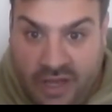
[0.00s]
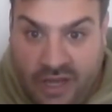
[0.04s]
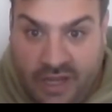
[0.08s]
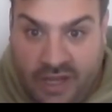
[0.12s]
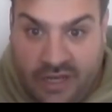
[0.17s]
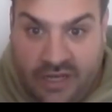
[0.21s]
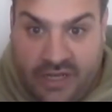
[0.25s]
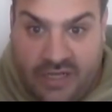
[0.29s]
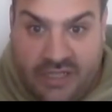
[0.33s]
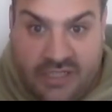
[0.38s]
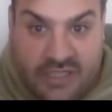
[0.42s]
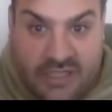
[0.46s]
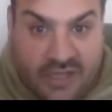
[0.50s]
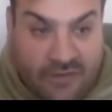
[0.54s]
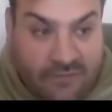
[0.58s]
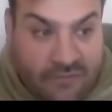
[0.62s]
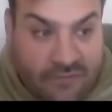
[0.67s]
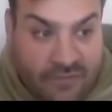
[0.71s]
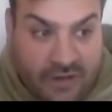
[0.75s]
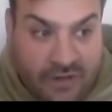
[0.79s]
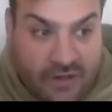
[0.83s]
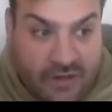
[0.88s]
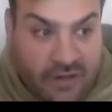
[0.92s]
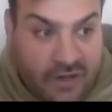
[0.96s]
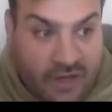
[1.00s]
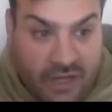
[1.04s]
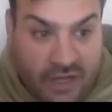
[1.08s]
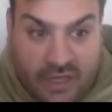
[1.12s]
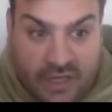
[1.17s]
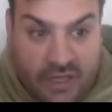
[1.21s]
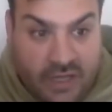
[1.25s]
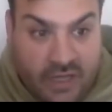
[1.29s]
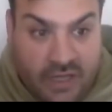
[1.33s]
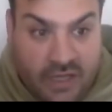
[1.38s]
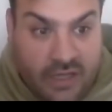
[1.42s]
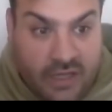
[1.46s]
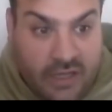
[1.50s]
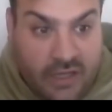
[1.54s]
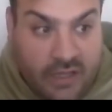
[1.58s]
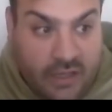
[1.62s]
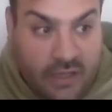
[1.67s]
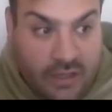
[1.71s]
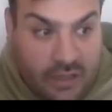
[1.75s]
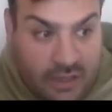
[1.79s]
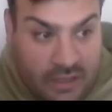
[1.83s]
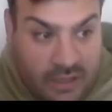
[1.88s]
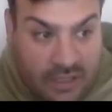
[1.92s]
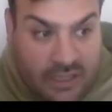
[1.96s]
And then something like
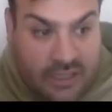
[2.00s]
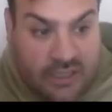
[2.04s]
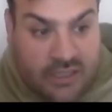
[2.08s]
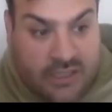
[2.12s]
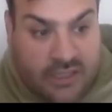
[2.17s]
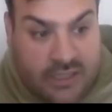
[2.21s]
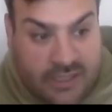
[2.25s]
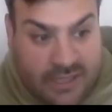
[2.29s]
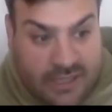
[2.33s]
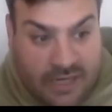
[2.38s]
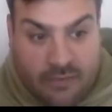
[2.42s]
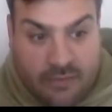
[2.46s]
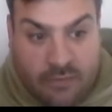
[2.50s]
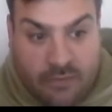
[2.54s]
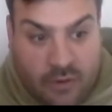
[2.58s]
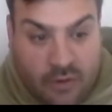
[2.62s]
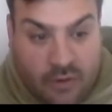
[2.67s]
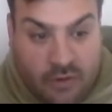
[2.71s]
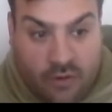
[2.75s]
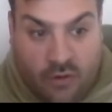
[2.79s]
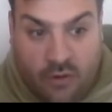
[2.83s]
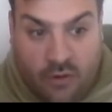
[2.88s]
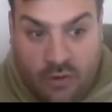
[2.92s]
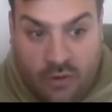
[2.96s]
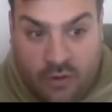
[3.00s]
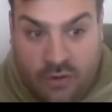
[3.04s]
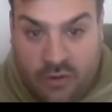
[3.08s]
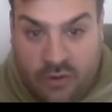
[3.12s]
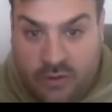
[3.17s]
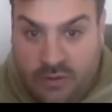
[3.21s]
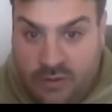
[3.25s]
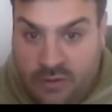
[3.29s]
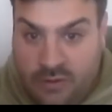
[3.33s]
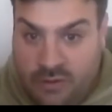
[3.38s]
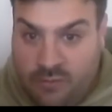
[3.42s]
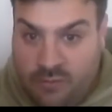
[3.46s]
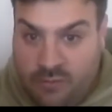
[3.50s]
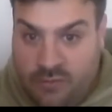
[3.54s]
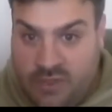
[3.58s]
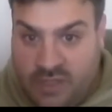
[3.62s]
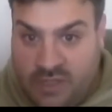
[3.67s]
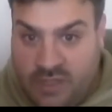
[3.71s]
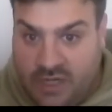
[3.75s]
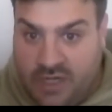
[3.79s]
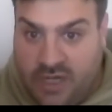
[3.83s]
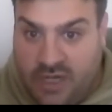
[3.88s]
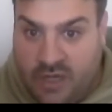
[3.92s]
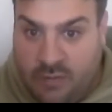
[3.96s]
this segment on
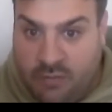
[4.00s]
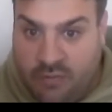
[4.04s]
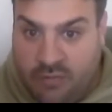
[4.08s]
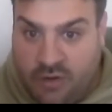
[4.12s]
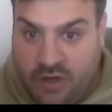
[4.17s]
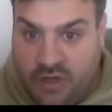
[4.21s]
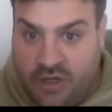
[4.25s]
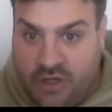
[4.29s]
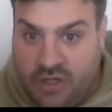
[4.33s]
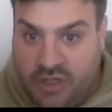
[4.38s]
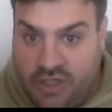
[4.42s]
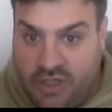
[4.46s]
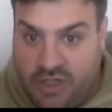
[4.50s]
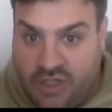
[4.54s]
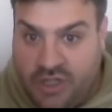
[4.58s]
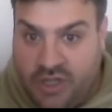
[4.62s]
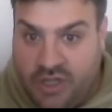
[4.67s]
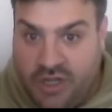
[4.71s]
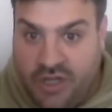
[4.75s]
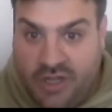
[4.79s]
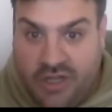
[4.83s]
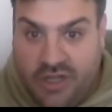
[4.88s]
Sunday Brunch